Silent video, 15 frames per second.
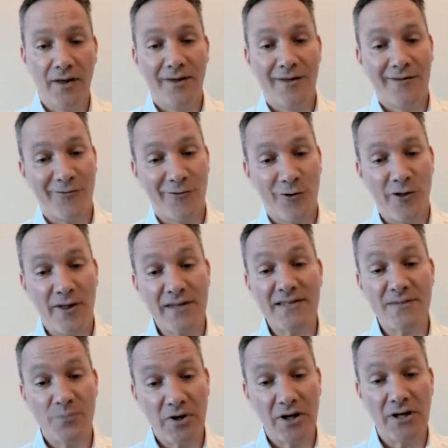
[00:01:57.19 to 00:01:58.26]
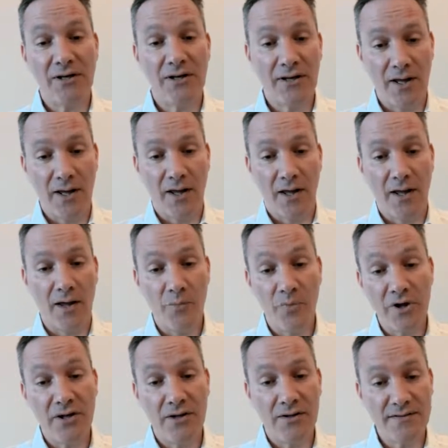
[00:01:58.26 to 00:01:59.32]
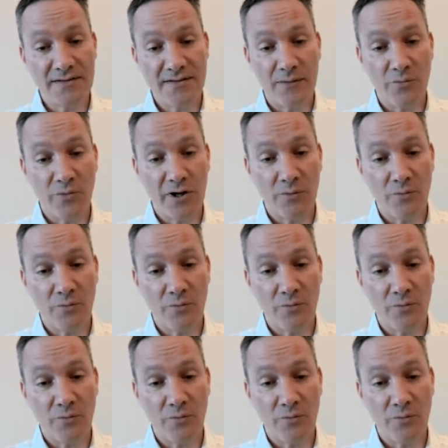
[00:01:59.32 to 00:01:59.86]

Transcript: So that's been a big stumbling